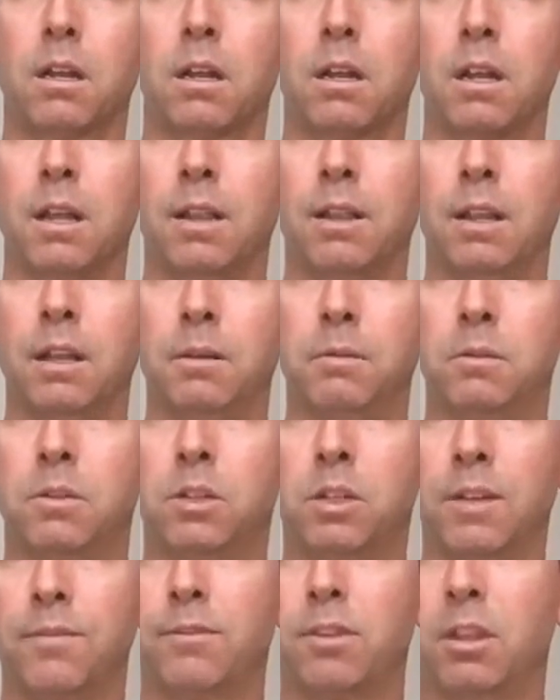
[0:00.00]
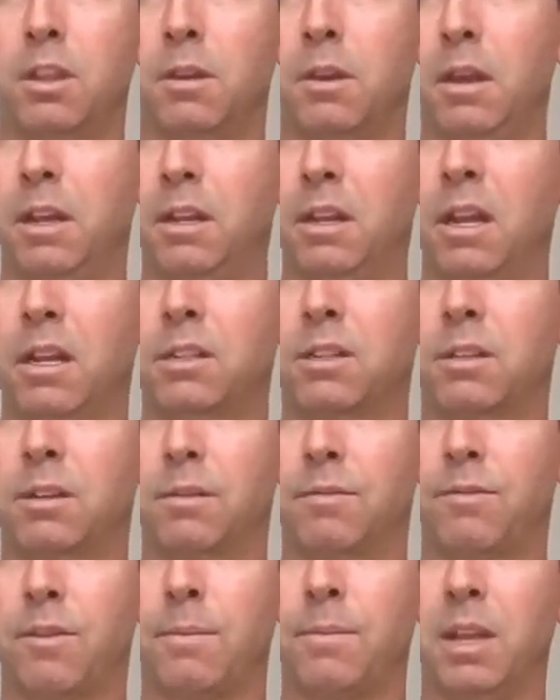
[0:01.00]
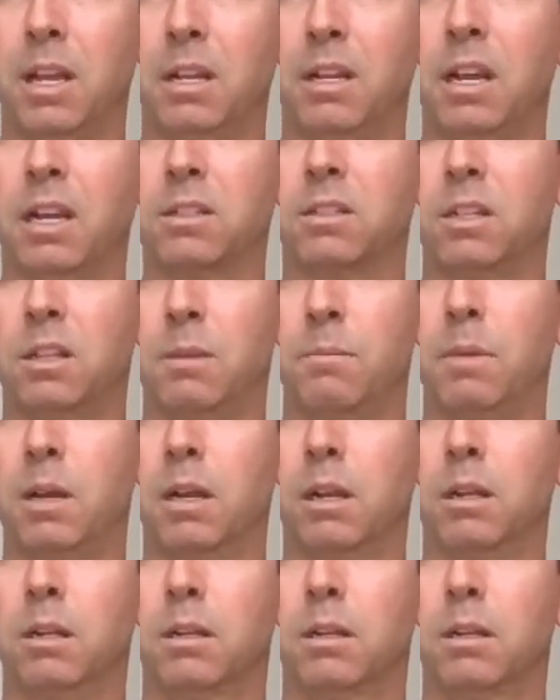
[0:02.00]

And then shift to the index, from the index to the middle.